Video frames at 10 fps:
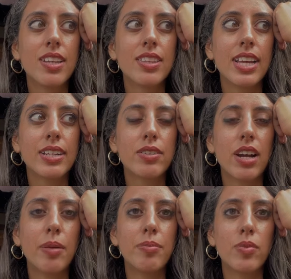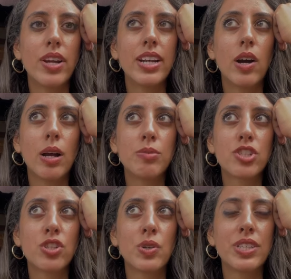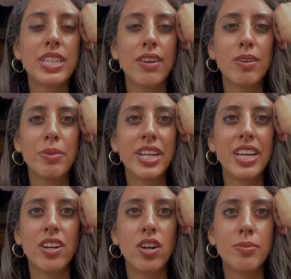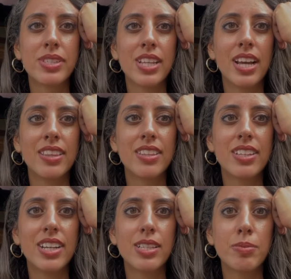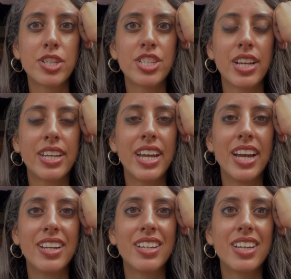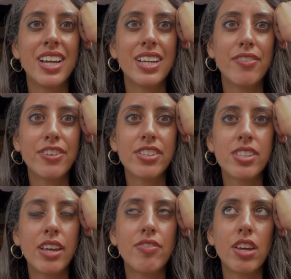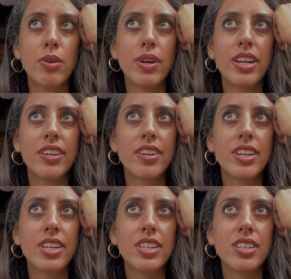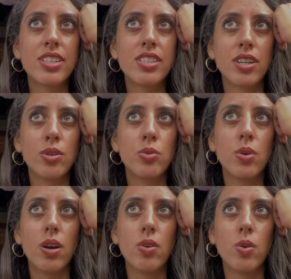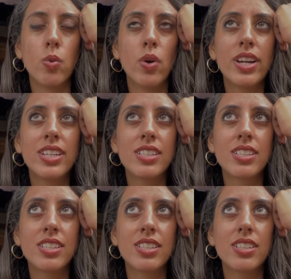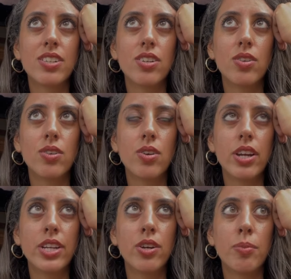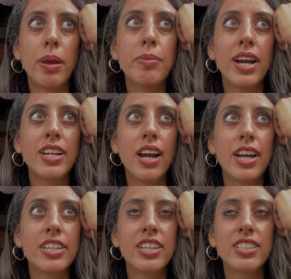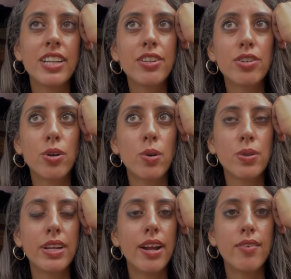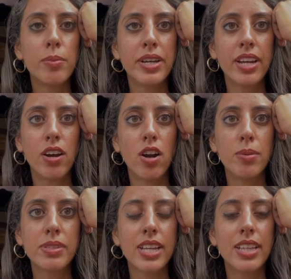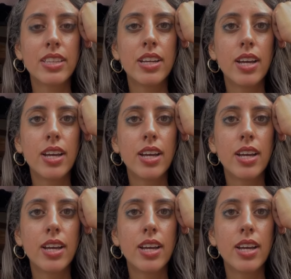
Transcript: Like, I'm right now, I'm just holding everybody at arm's length as much as I can, and I feel safe that way. So what is, you know, maybe I continue to hold everybody at arm's length,